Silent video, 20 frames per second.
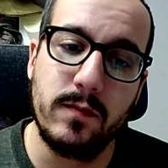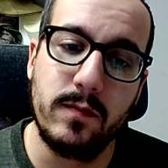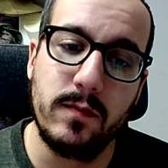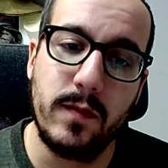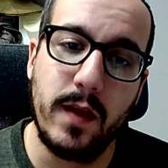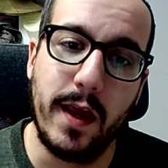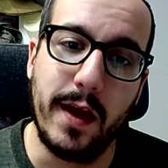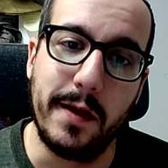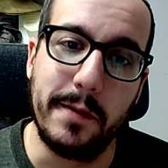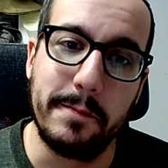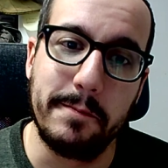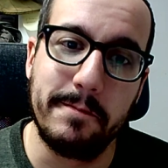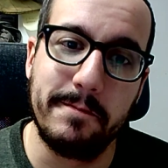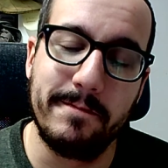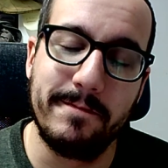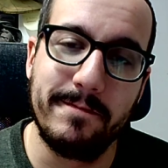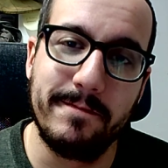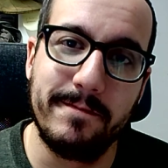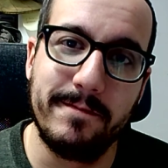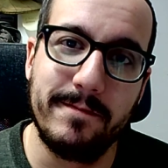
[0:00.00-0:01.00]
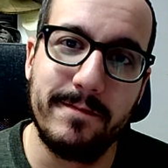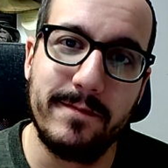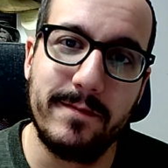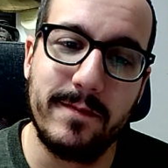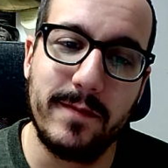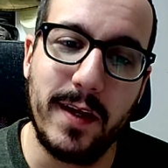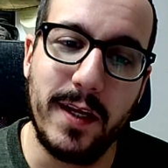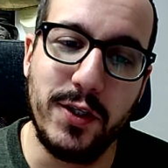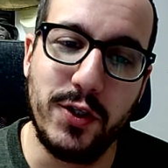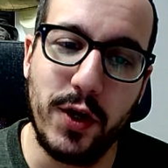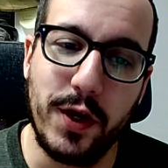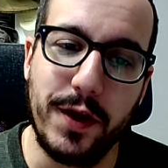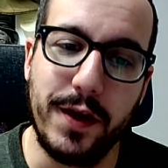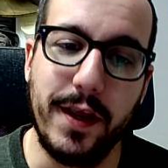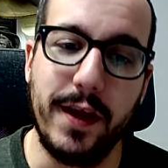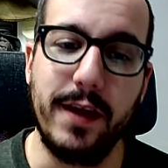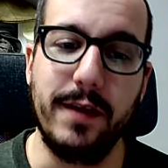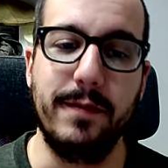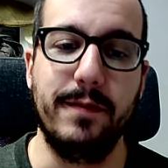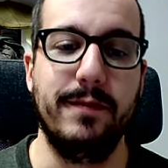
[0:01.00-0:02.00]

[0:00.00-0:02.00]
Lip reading: Yeah. Enjoy your day.